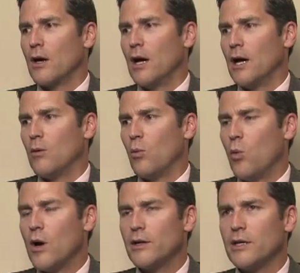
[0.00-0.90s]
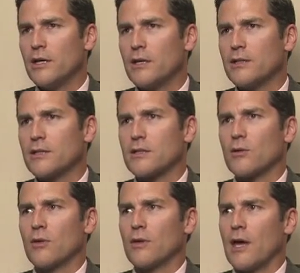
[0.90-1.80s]
One is
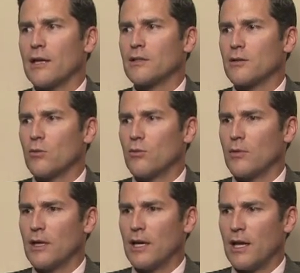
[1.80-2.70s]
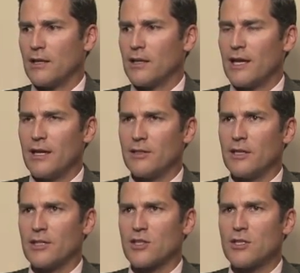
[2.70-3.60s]
that
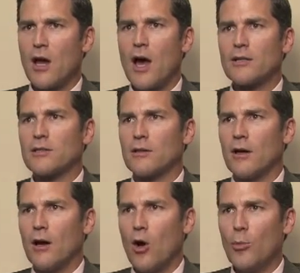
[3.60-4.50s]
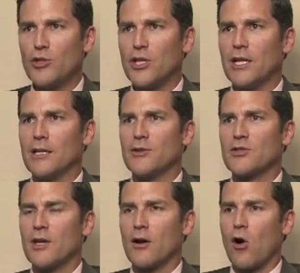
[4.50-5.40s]
it's not homogeneous.
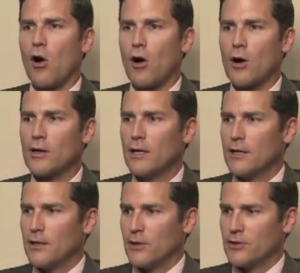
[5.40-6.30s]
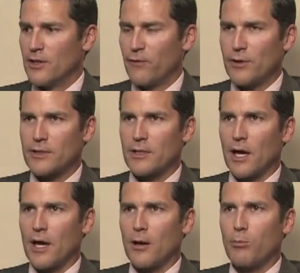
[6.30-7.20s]
There are different
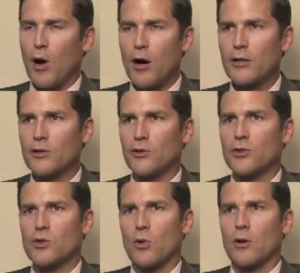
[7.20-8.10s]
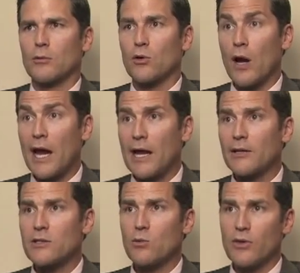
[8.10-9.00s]
particles or
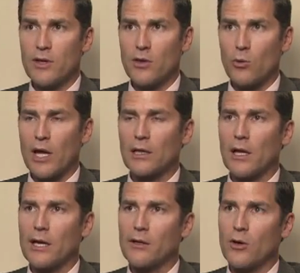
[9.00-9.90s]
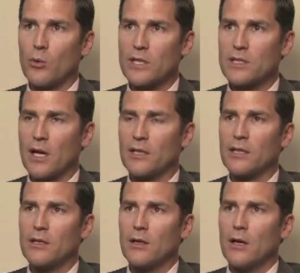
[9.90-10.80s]
grains within the red layer that we
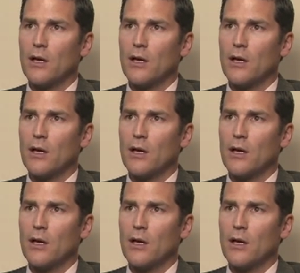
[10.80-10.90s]
studied.